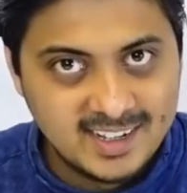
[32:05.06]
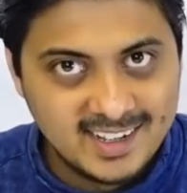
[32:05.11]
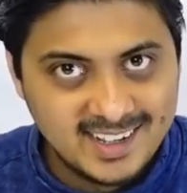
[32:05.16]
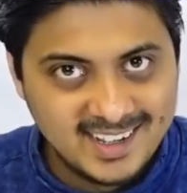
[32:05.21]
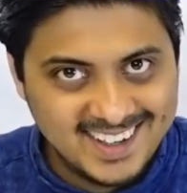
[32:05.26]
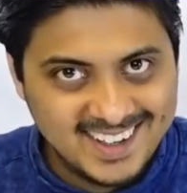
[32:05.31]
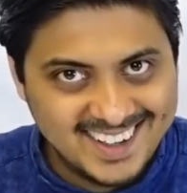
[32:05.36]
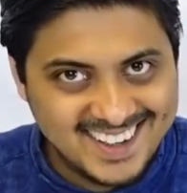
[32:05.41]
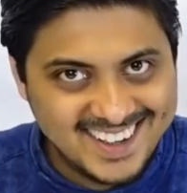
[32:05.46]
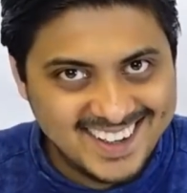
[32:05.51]

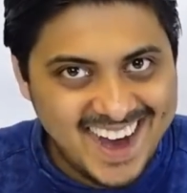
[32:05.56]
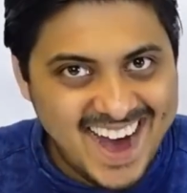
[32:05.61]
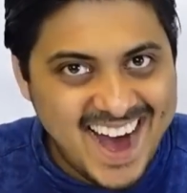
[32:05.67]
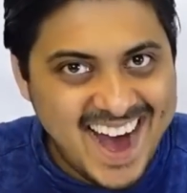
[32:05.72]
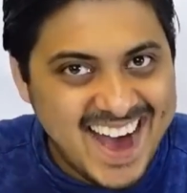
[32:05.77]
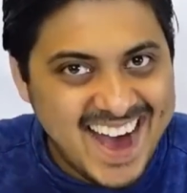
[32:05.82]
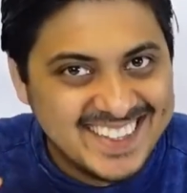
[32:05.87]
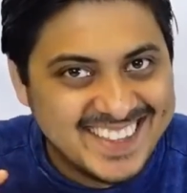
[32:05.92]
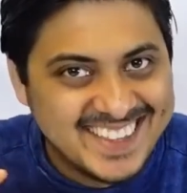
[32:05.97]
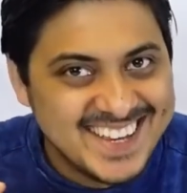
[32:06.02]

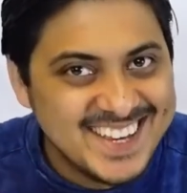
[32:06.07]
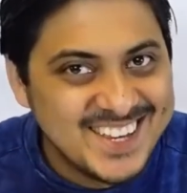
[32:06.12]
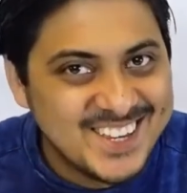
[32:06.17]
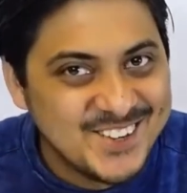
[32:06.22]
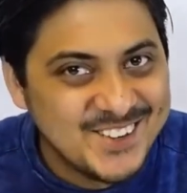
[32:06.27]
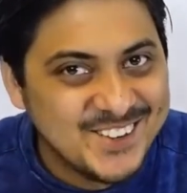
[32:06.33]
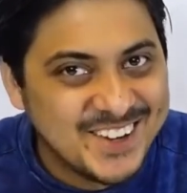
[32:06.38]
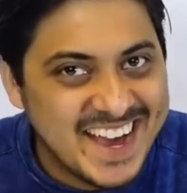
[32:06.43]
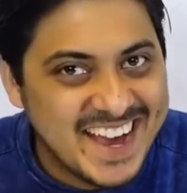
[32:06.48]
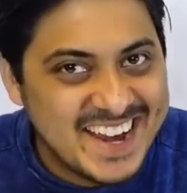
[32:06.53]
I think
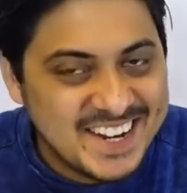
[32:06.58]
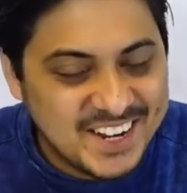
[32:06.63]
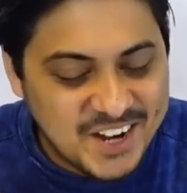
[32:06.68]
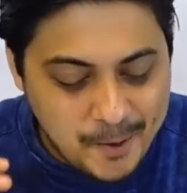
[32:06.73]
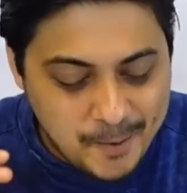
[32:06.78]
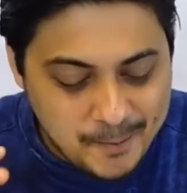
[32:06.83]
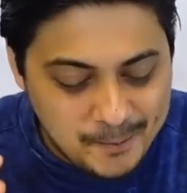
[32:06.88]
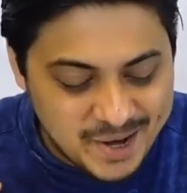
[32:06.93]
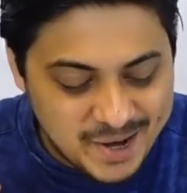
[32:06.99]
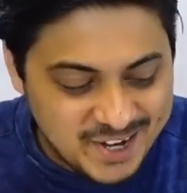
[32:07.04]
you can
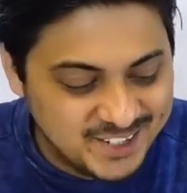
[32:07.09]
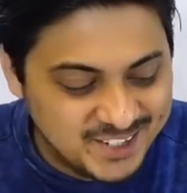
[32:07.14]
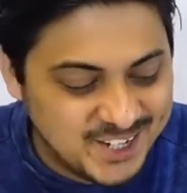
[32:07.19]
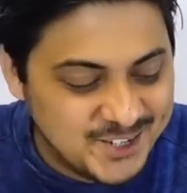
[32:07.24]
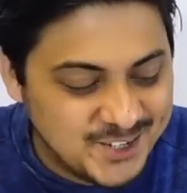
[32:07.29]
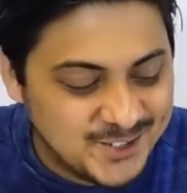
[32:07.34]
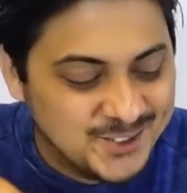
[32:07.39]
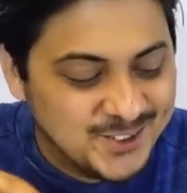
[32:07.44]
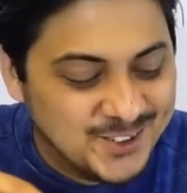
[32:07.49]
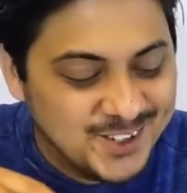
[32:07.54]
compare the
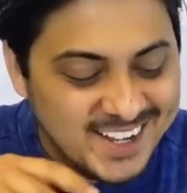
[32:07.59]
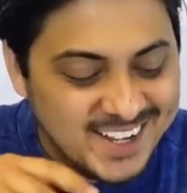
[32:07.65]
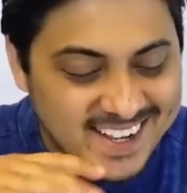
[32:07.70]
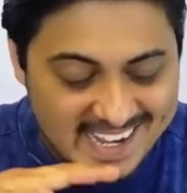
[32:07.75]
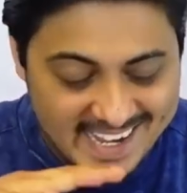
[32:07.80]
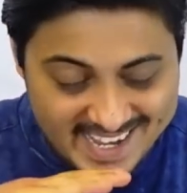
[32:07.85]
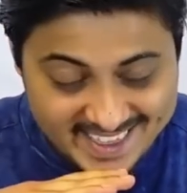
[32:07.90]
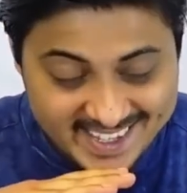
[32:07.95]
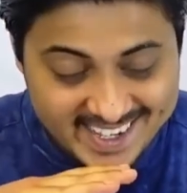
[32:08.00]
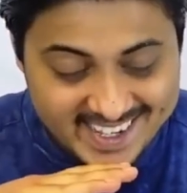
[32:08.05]
two.
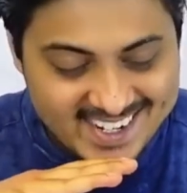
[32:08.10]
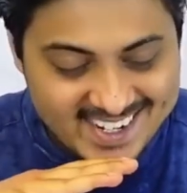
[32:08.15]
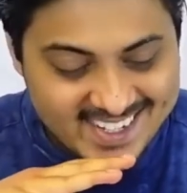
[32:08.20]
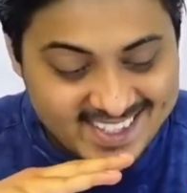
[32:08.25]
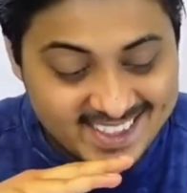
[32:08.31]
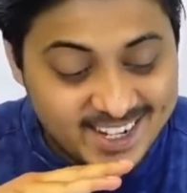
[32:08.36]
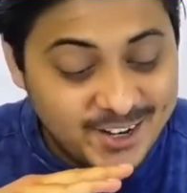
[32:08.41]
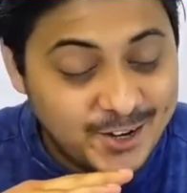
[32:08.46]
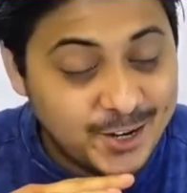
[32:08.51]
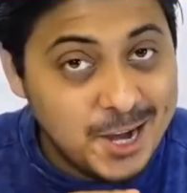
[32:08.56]
There
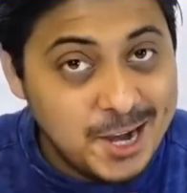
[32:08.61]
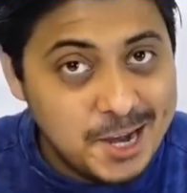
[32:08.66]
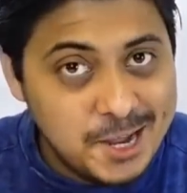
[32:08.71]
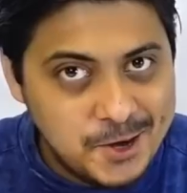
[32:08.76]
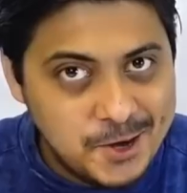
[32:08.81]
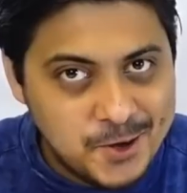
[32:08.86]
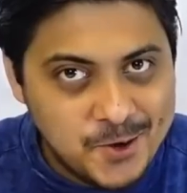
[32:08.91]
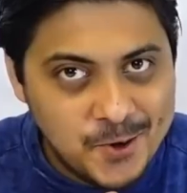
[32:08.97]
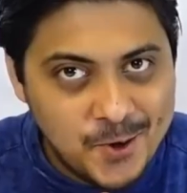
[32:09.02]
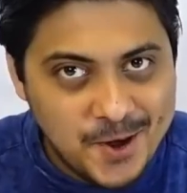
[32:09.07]
is
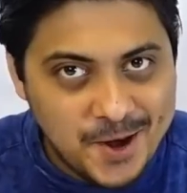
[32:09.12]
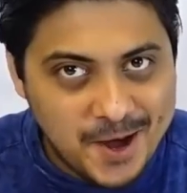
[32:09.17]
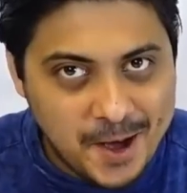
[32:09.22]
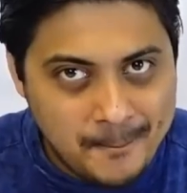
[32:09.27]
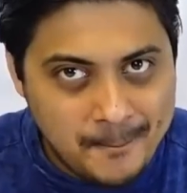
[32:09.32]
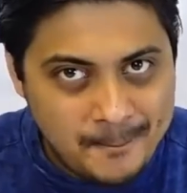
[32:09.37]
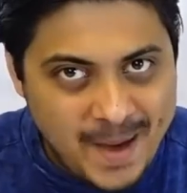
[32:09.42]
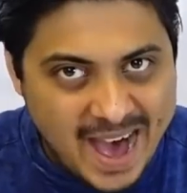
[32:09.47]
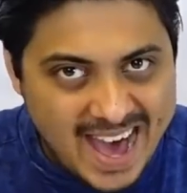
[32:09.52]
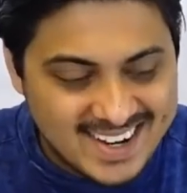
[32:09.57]
literally no
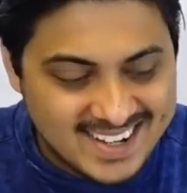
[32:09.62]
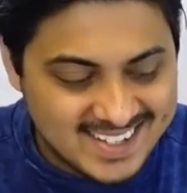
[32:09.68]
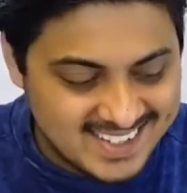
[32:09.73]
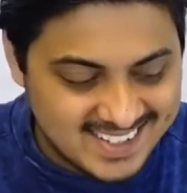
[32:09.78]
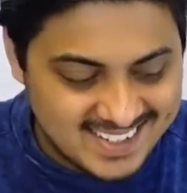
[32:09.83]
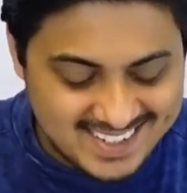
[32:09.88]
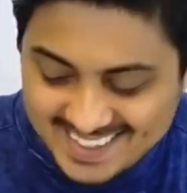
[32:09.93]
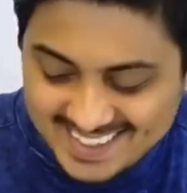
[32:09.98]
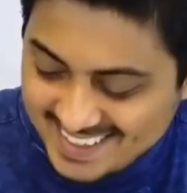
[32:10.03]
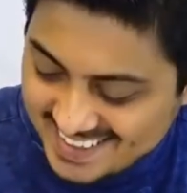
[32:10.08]

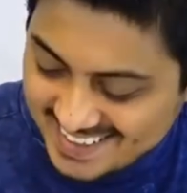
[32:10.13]
comparison.